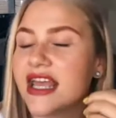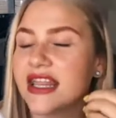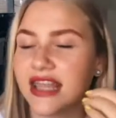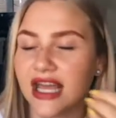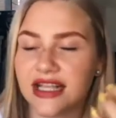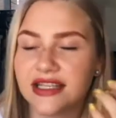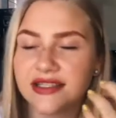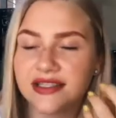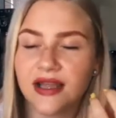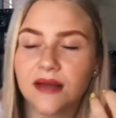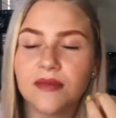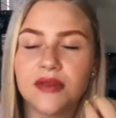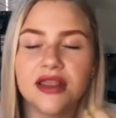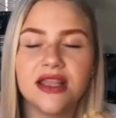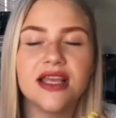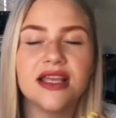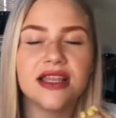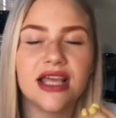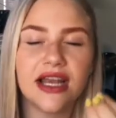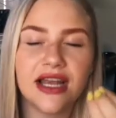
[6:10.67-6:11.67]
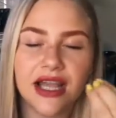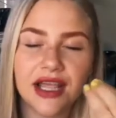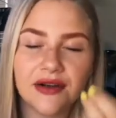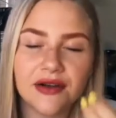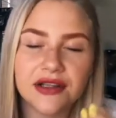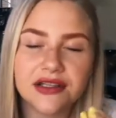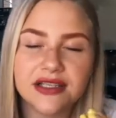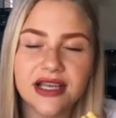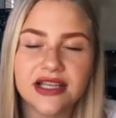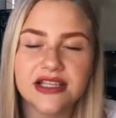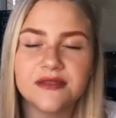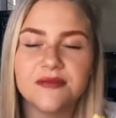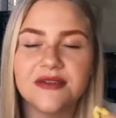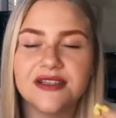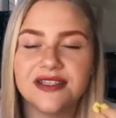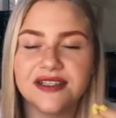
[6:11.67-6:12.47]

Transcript: that's something that irritates me